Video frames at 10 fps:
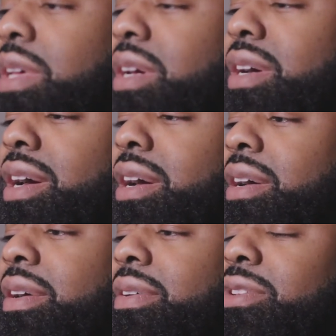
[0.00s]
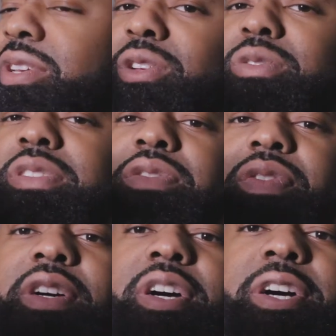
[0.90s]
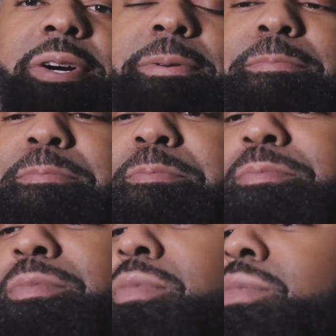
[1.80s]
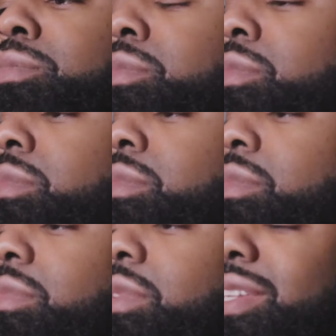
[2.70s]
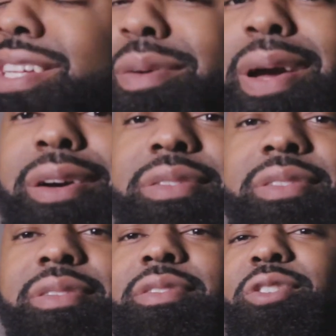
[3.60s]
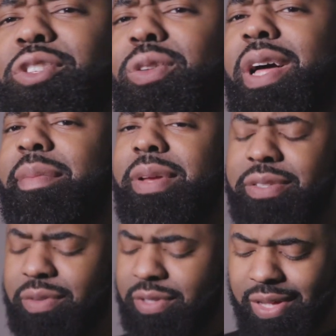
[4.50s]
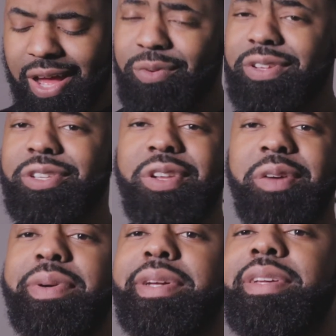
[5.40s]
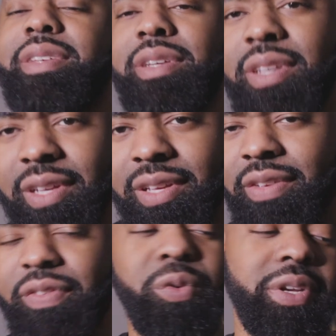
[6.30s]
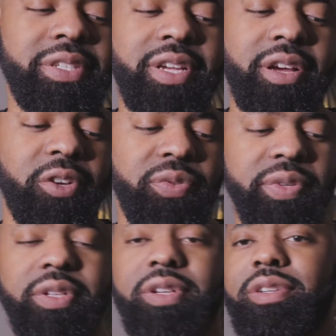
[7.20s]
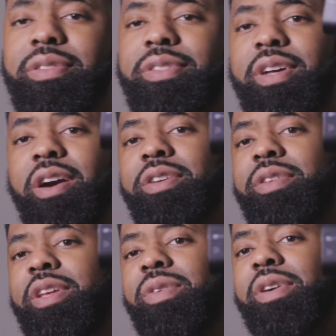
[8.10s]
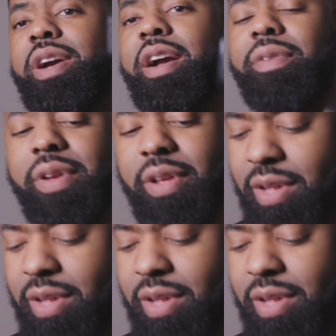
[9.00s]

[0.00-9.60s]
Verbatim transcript: Uh, you can use this for um, Clubhouse. You can do live mixes on Clubhouse. I wouldn't do that, but if you want to sound crispy clear, that's all you need right here.